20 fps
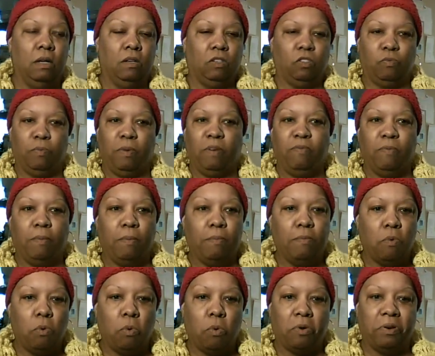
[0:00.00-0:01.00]
Smith
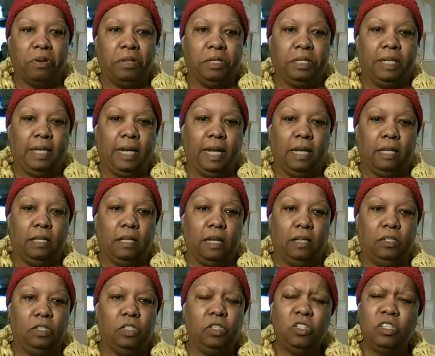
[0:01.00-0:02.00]
Memorial
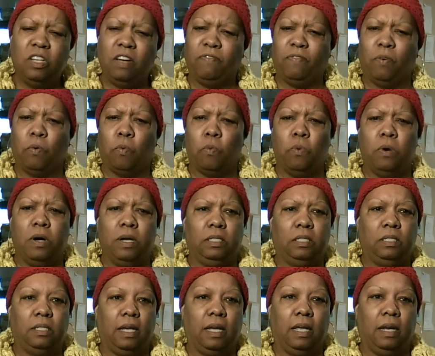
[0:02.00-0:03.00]
and just different
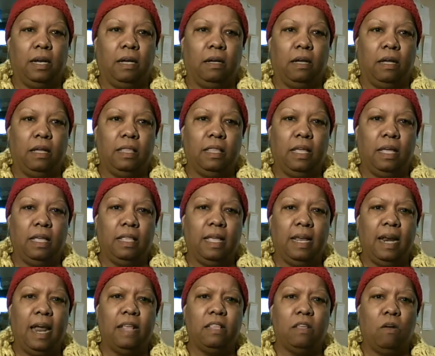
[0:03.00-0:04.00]
ones that
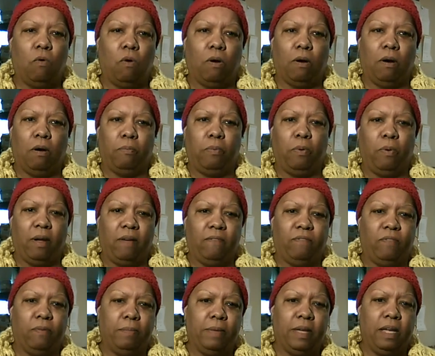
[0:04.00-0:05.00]
I know are praying
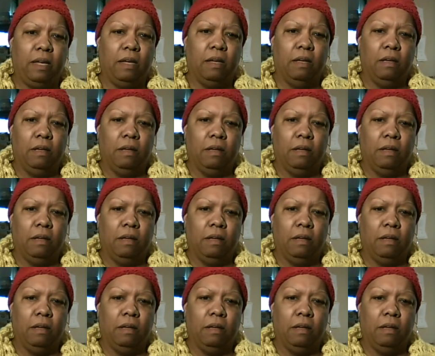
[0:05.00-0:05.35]
for me.